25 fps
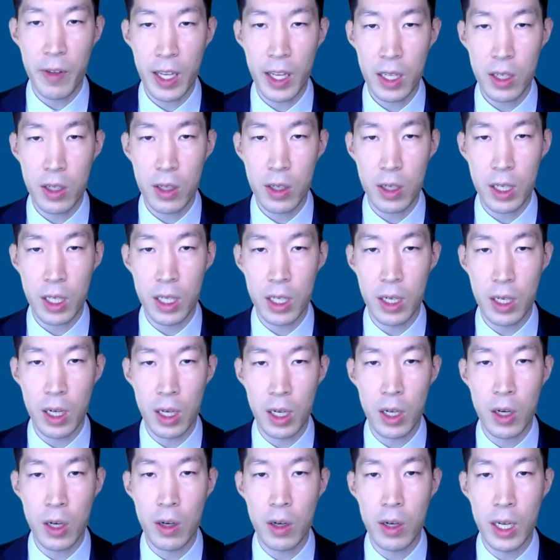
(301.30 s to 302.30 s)
failure can
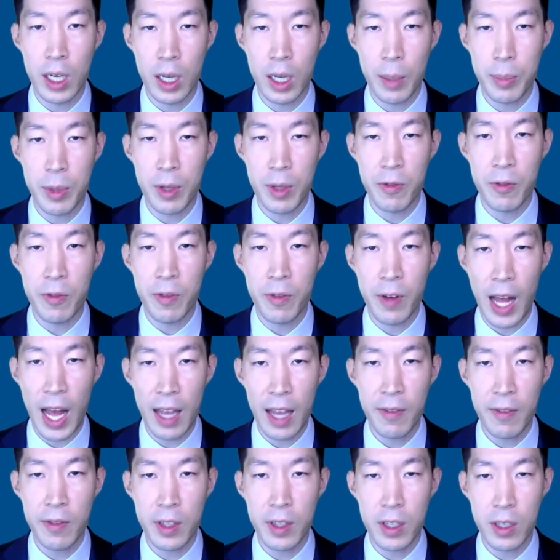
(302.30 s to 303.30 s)
occur at up to
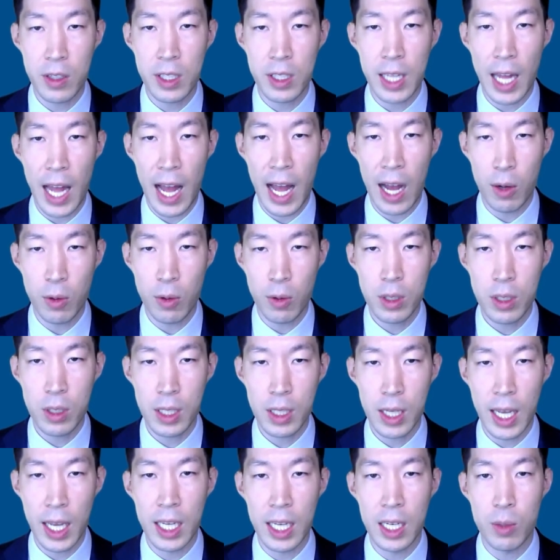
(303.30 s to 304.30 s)
5 years out,
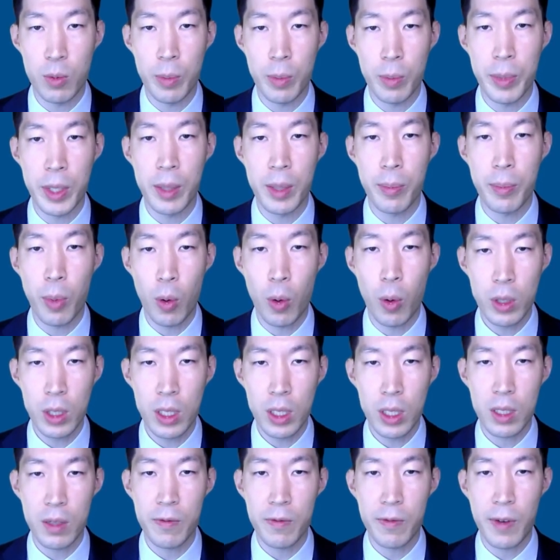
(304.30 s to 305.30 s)
and it will be
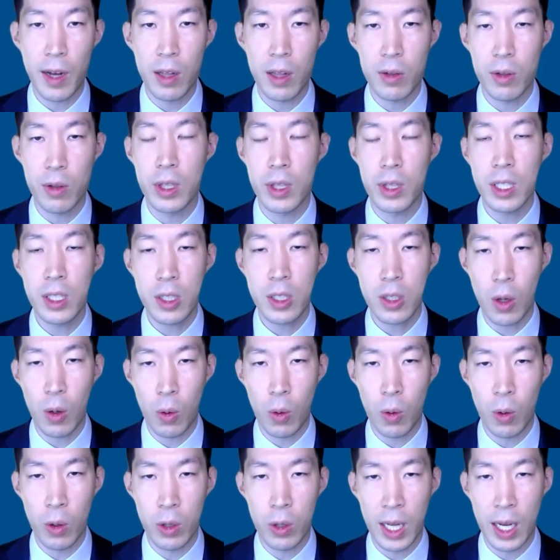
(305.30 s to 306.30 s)
important to follow this
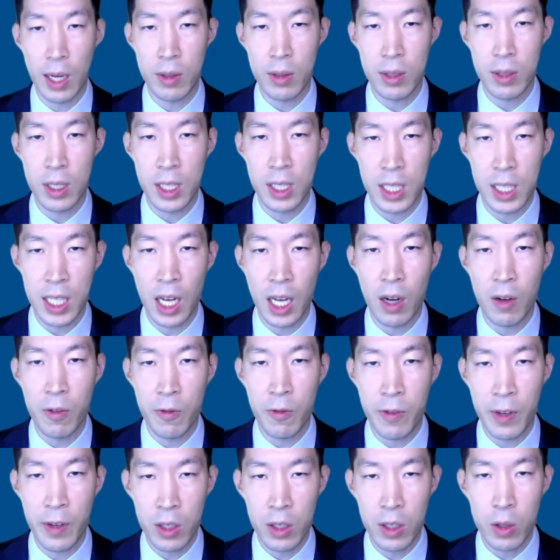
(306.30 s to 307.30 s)
cohort out to see how
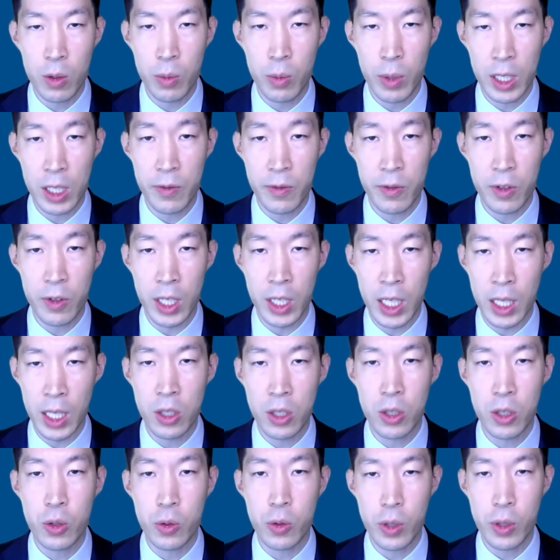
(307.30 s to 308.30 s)
failure rates for
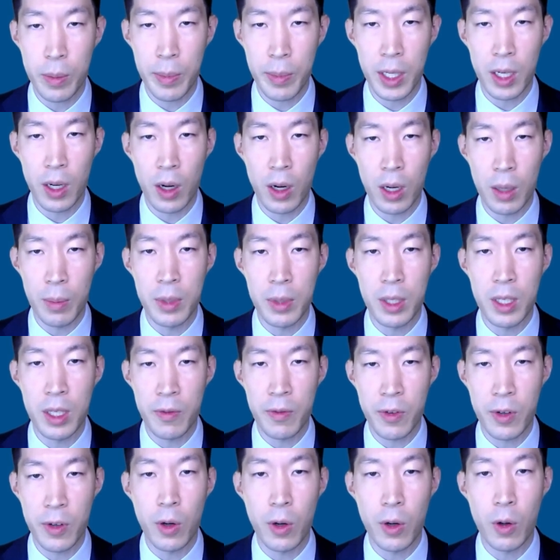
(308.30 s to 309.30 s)
each treatment arm
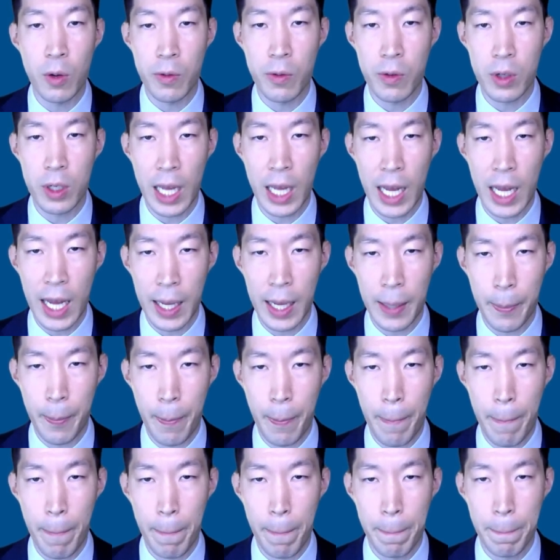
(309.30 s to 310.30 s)
differ over
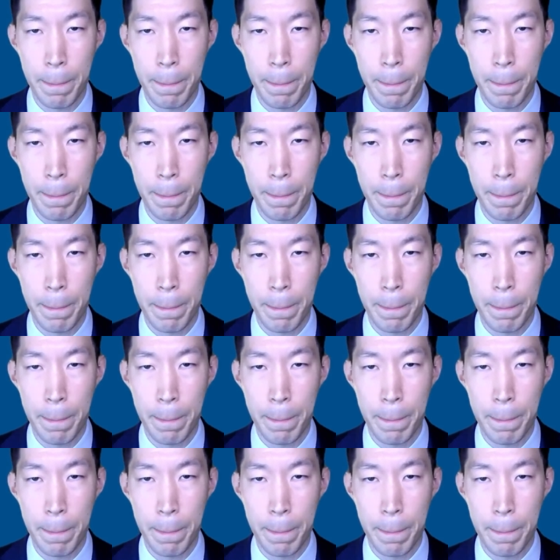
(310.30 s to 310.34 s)
time.